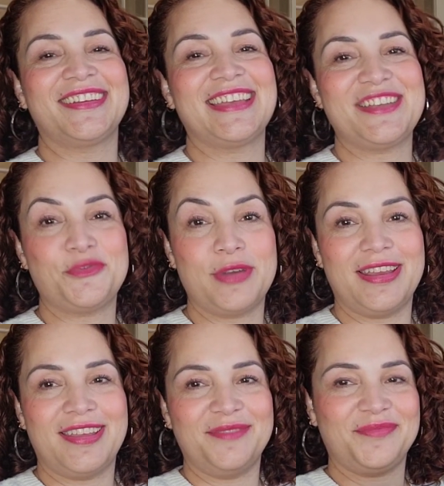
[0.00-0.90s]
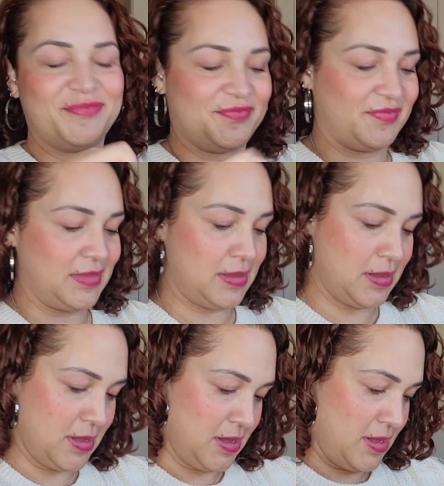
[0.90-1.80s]
Get ready
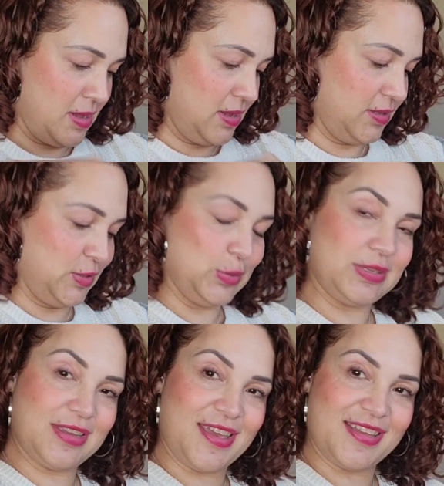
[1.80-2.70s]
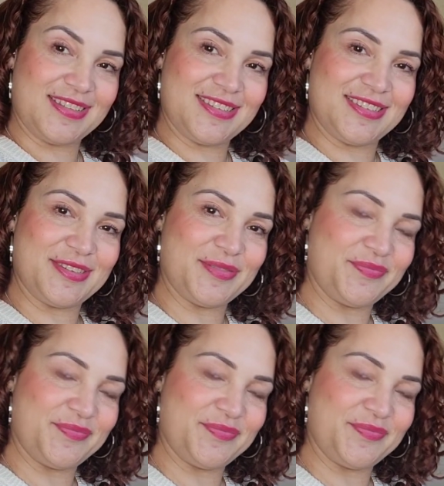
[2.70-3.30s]
to see it.